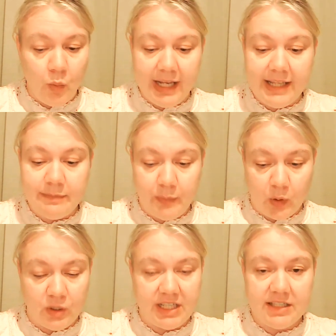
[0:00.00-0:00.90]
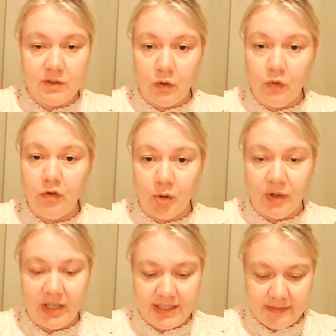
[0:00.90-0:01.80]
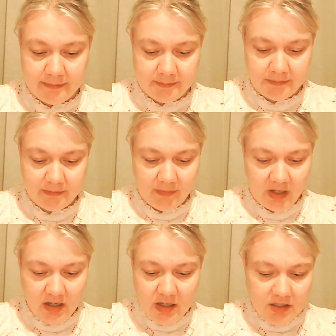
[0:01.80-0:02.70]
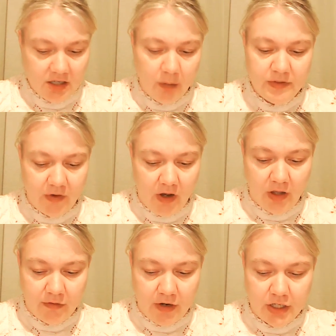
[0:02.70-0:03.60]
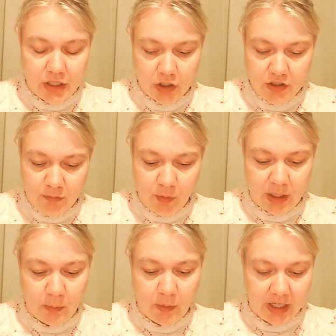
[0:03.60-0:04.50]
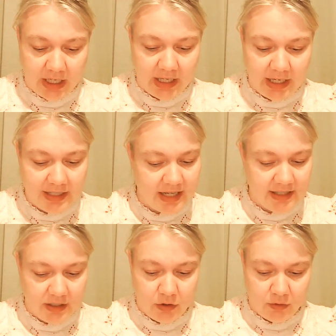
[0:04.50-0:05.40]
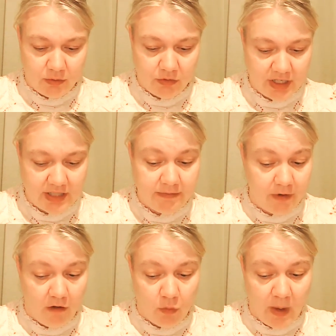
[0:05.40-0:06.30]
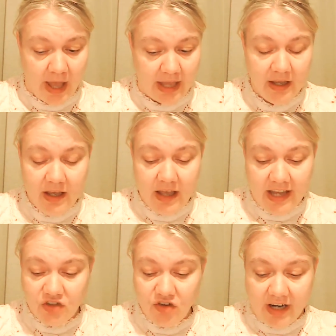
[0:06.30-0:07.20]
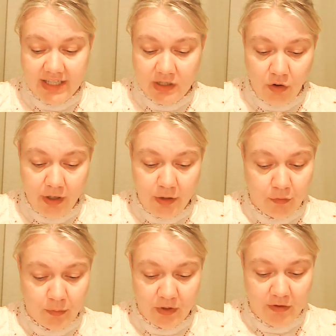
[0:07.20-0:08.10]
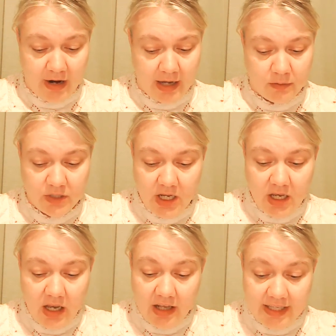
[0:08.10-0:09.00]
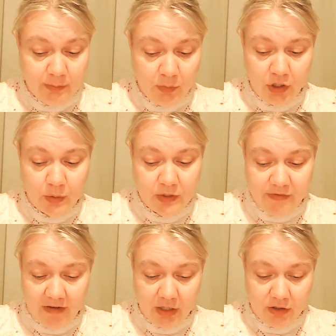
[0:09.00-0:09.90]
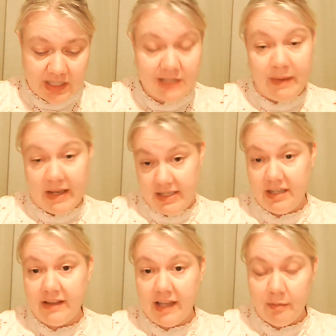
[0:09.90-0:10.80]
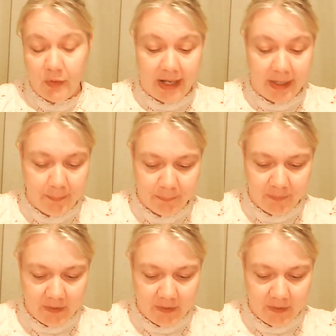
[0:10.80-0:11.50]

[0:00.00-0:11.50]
Willet's Boarding School for Boys. Tom's father earned a lot of money working in desert countries far away, extracting oil from the ground, and his mother was very good at spending that money.